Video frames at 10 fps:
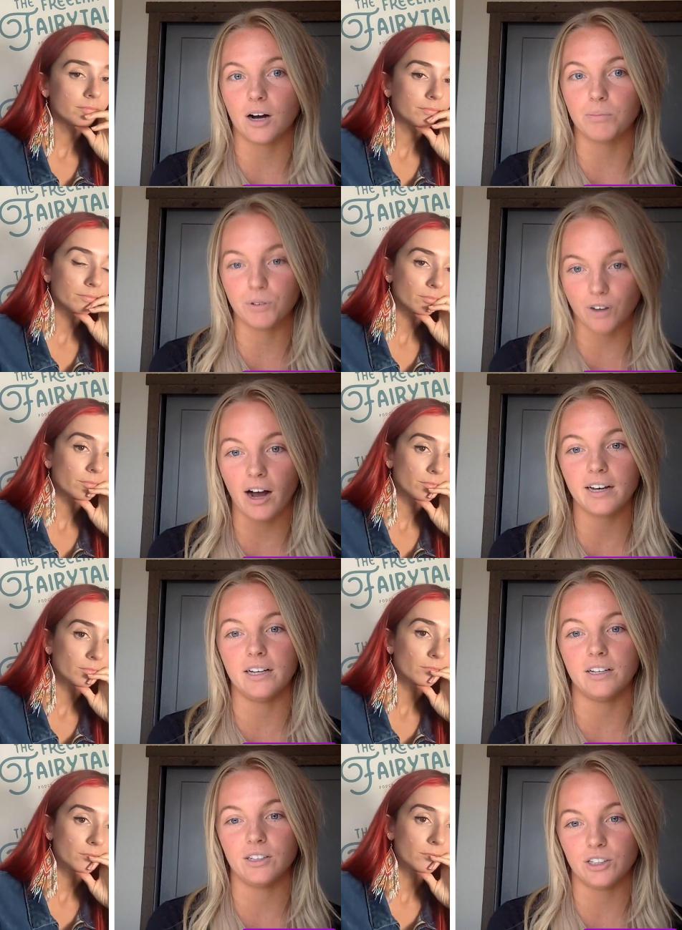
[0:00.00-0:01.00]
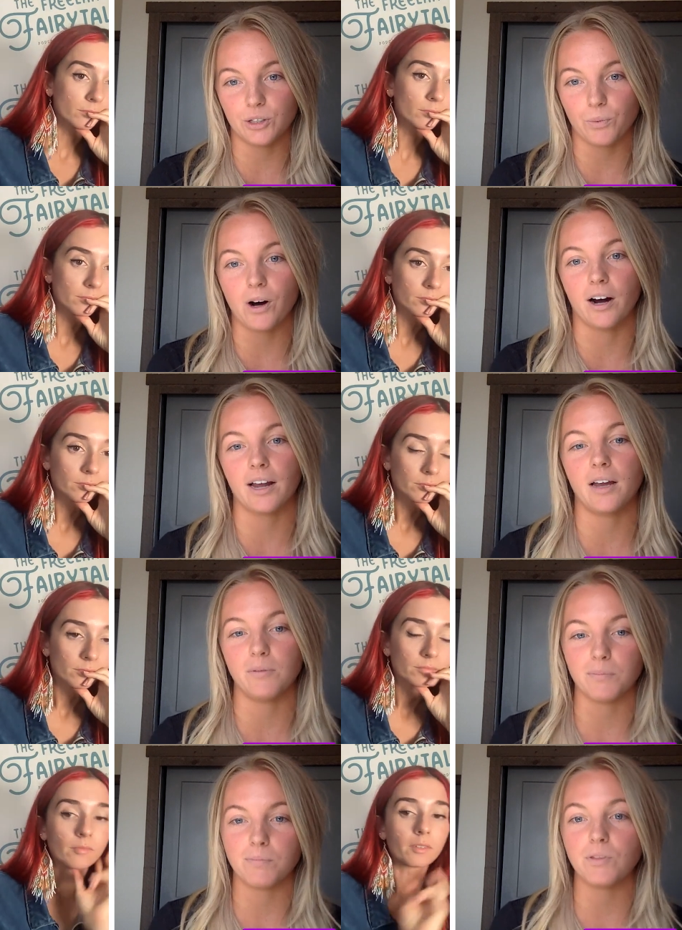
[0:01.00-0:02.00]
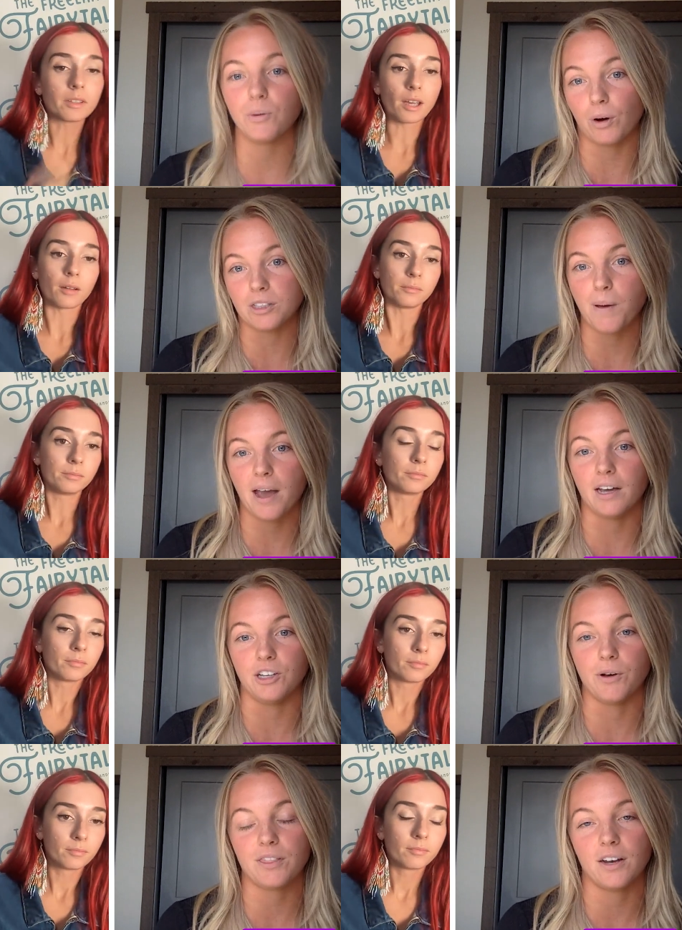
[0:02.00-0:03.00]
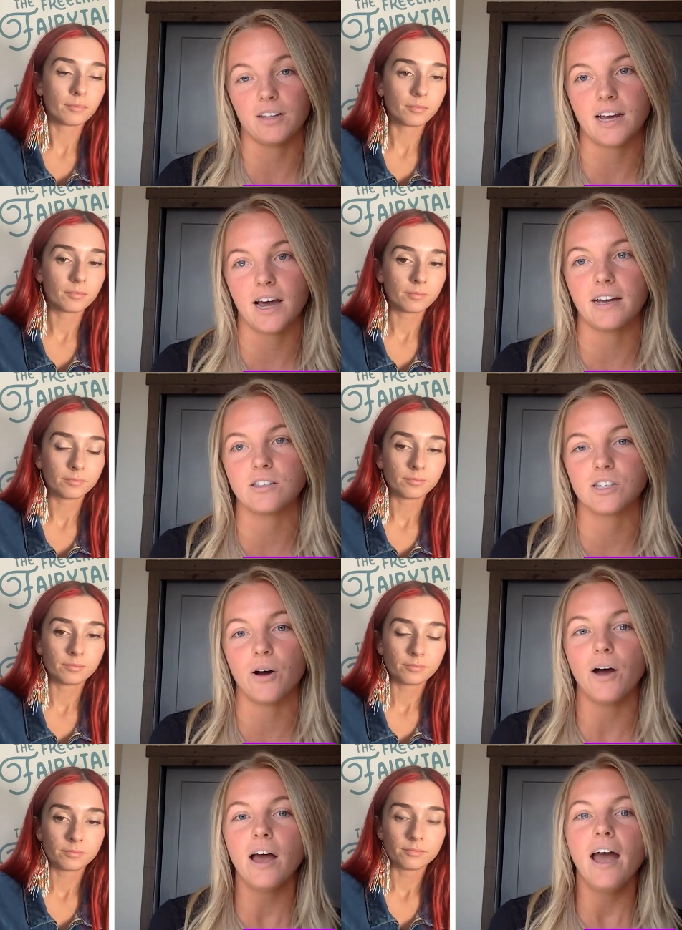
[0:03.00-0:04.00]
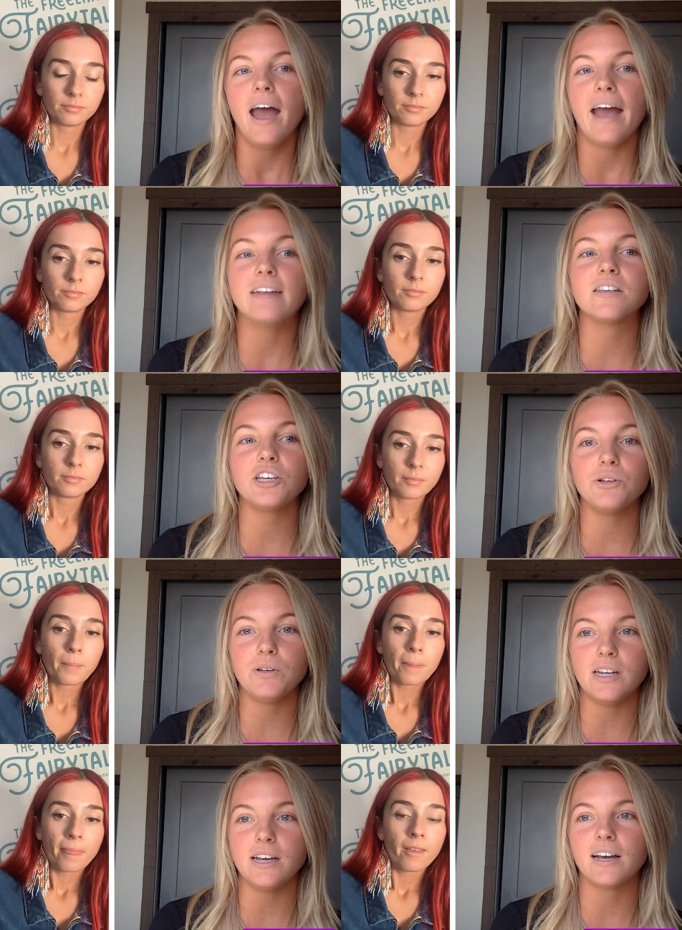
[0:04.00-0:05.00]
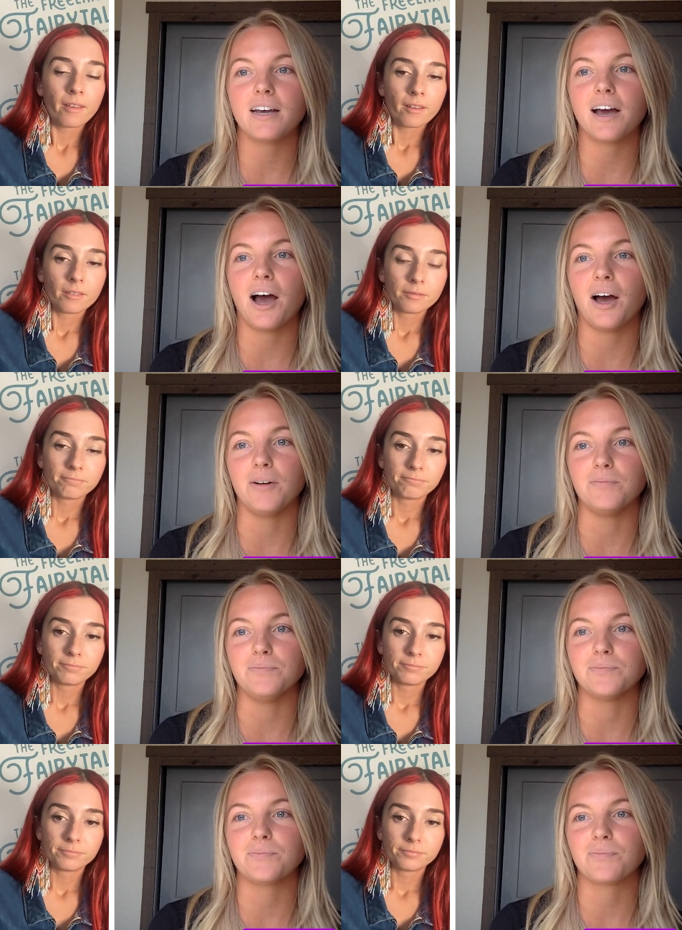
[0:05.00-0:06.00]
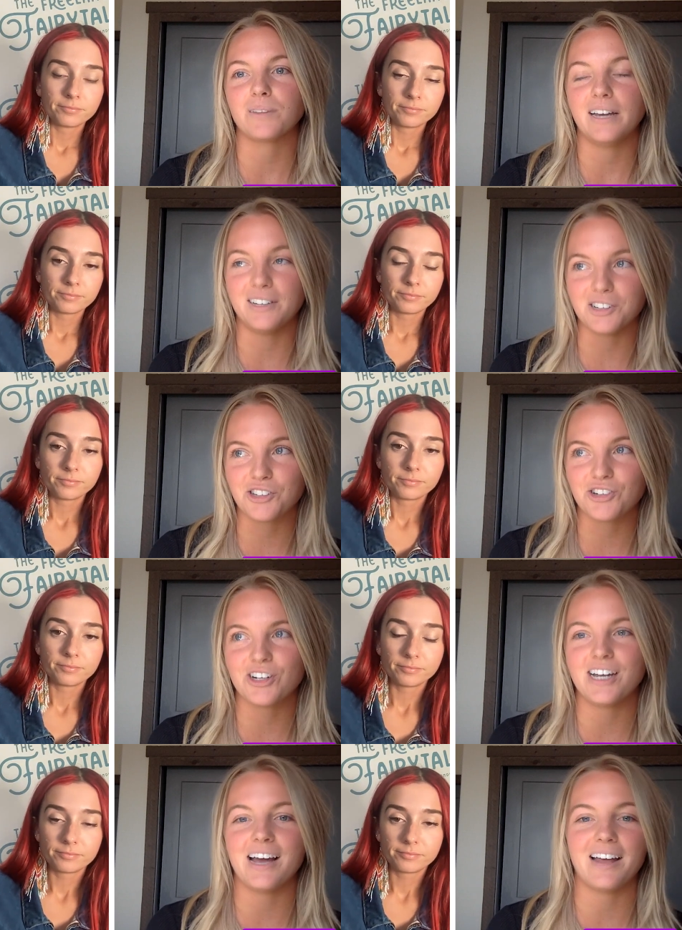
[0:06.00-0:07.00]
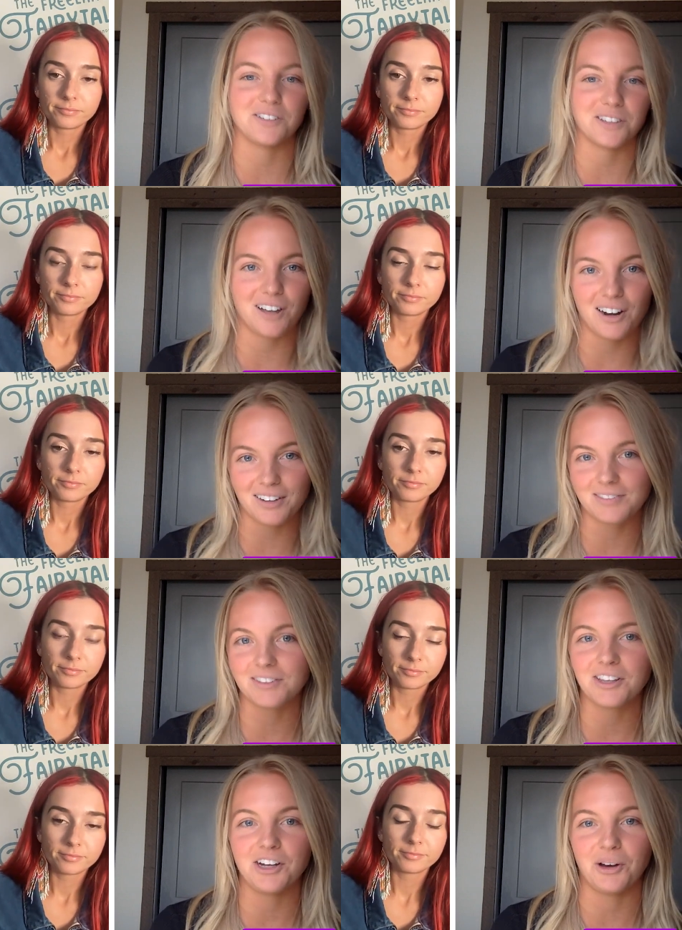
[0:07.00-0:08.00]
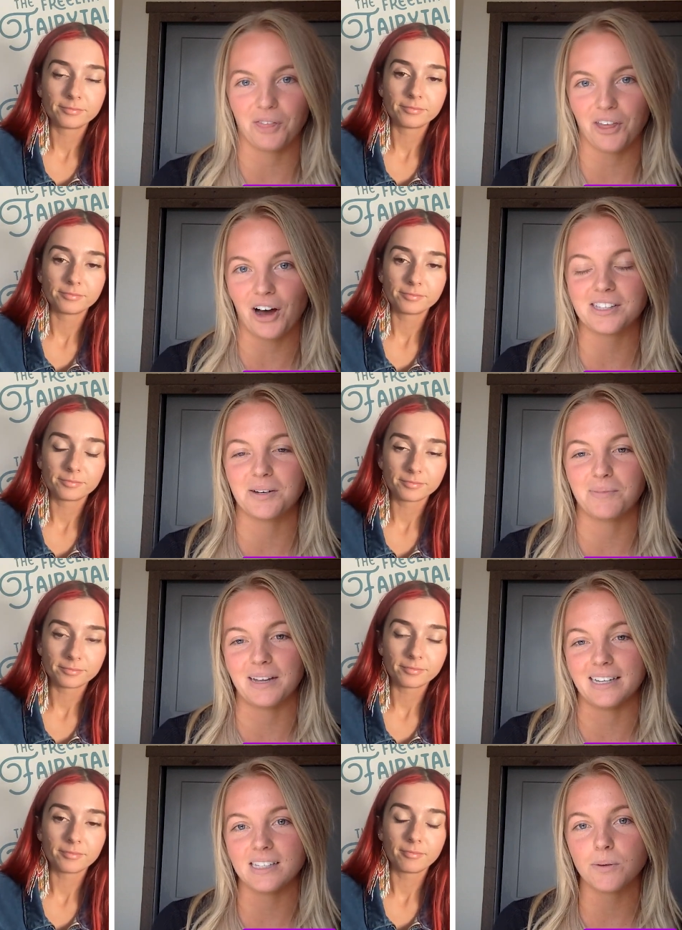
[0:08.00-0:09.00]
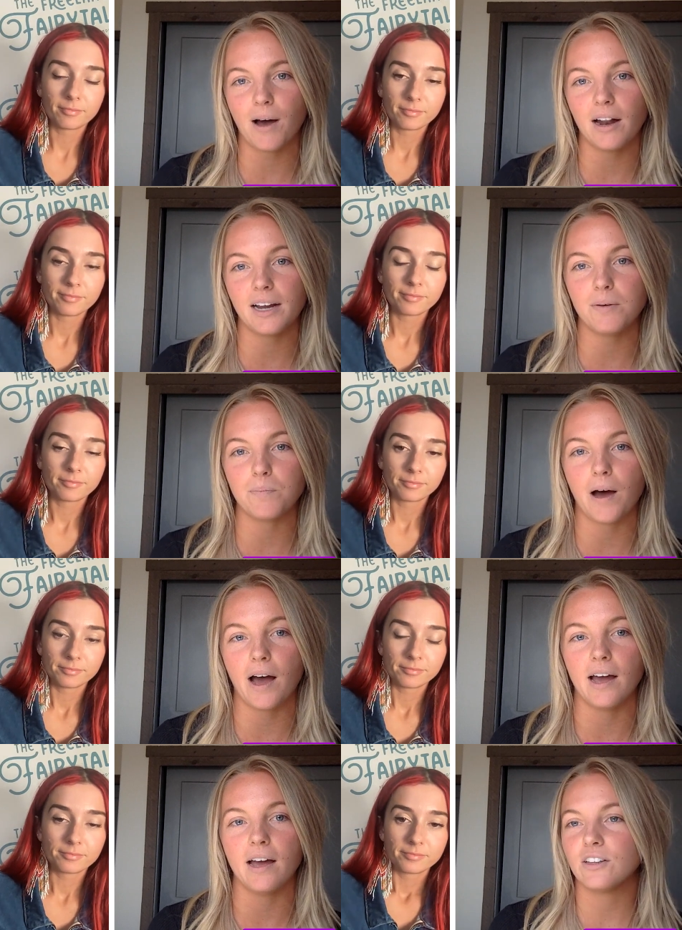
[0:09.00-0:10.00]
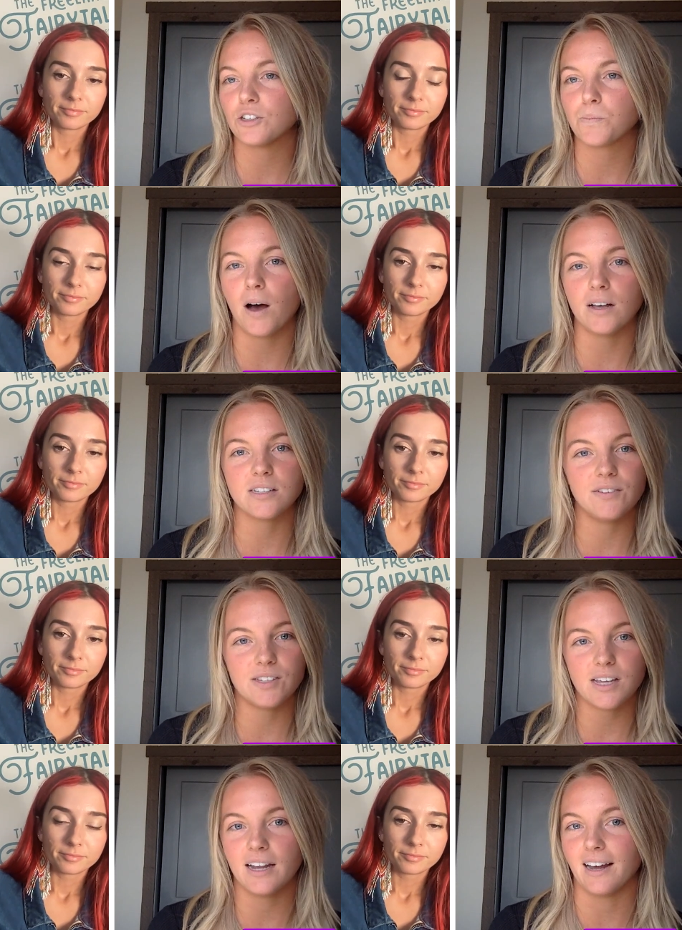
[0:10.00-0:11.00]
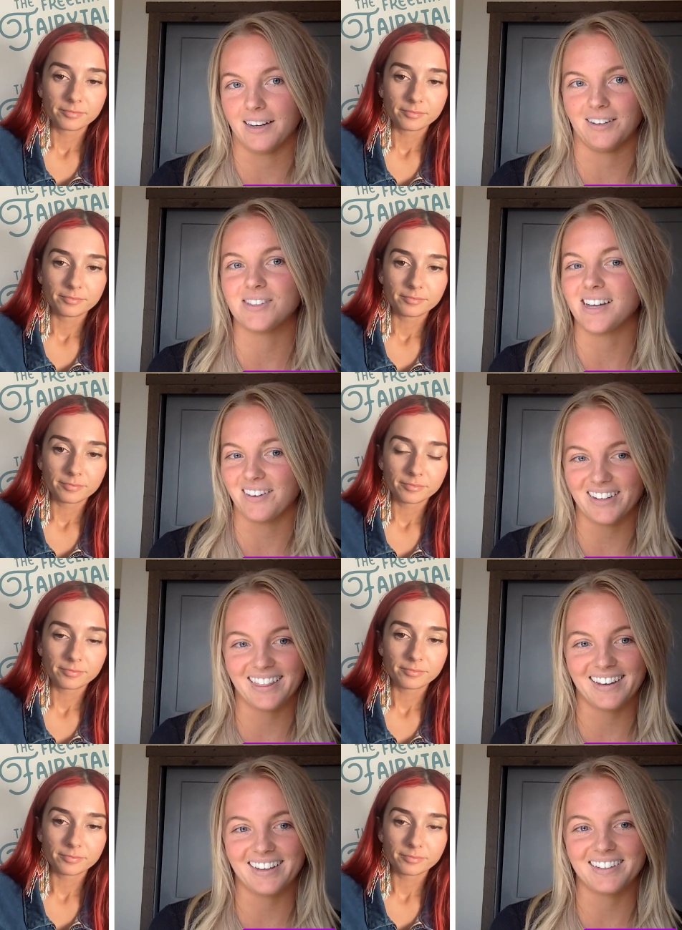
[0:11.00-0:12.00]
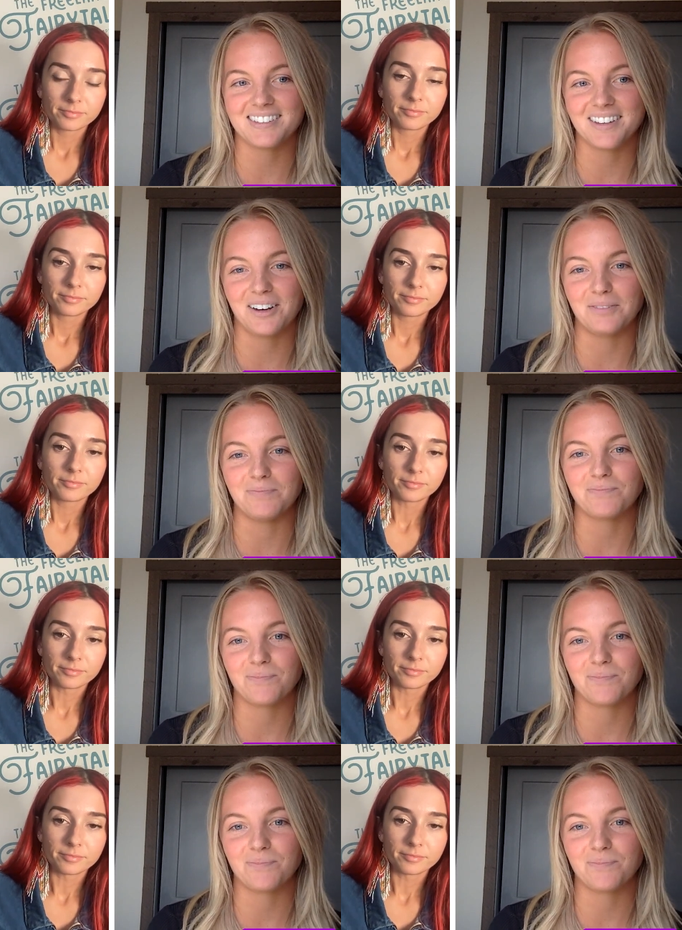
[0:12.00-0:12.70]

Speaker 1: are providing your work and the yeah. ones paying you at the end of the day. So it's a unique um, industry and there's a lot of, you know, thoughts and opinions about it, but there's positives and negatives to everything. So